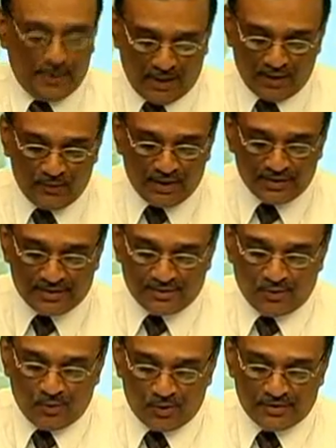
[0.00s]
began with this
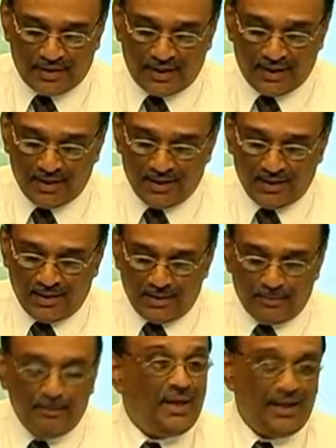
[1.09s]
quote saying,
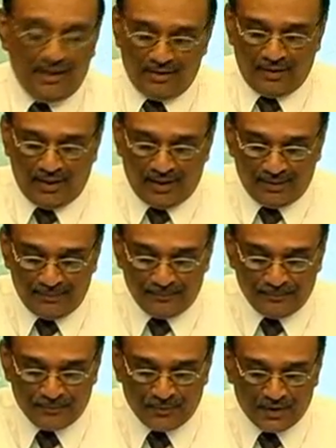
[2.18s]
being green
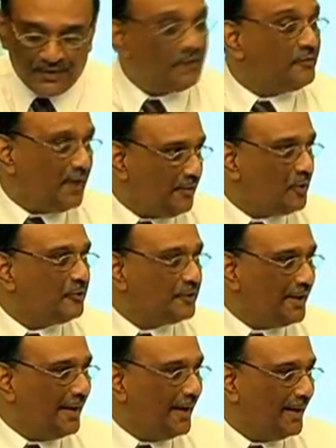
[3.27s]
is the flavor of
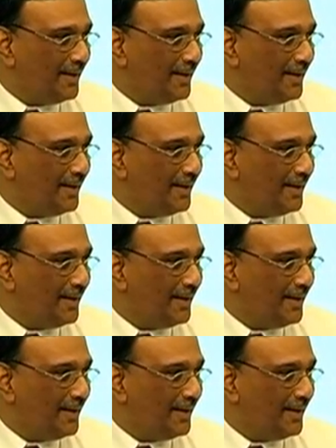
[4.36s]
the day.